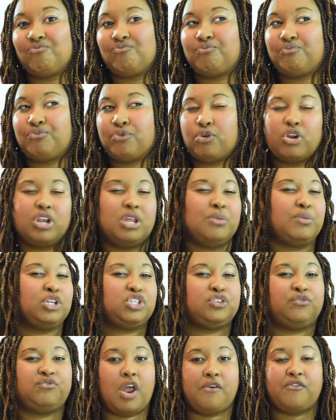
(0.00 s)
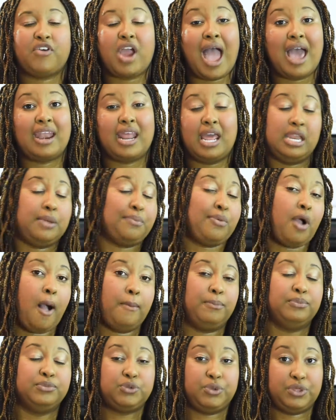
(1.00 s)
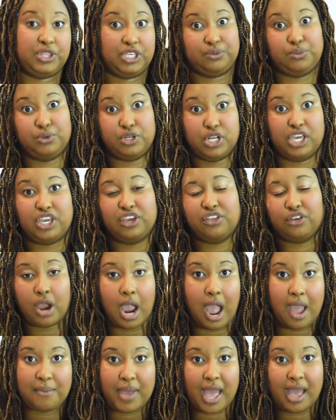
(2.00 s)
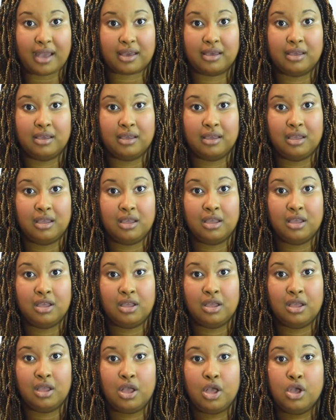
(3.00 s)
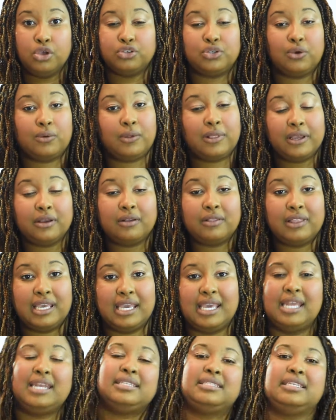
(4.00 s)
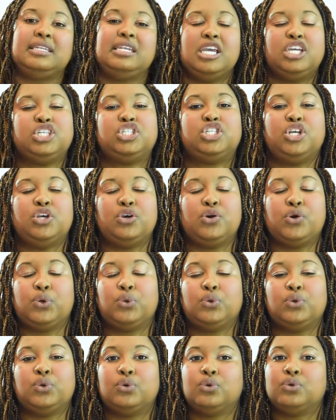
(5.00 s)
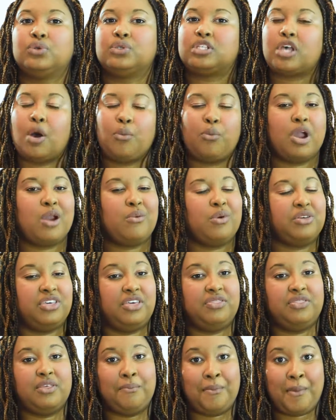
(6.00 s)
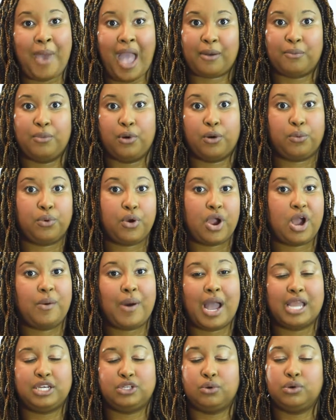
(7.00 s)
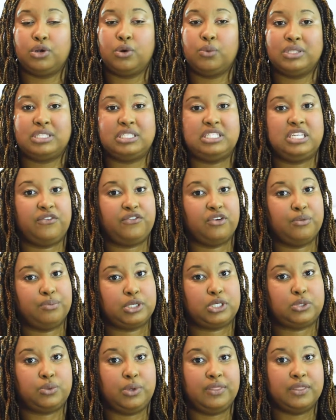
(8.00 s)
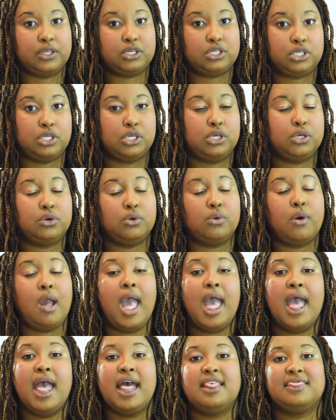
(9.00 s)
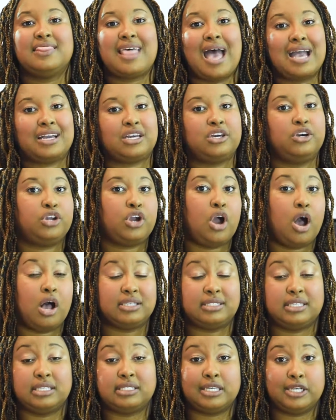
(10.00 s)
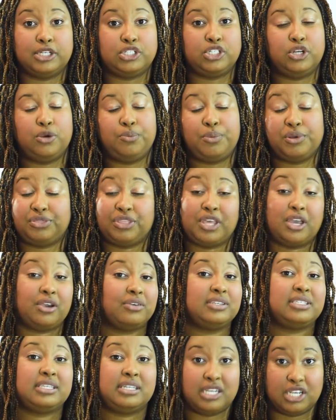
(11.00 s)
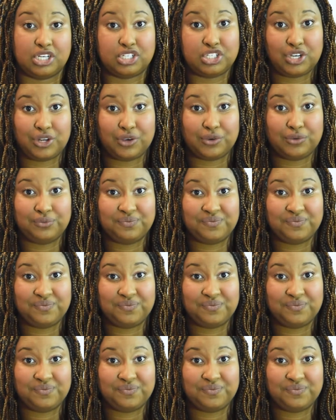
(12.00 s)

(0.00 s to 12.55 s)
pretty much have never had any problems with this particular iMac. So clearly it is an issue somewhere within the MacBook Pro. I don't know what's different between the two that could cause this issue, but there is an issue.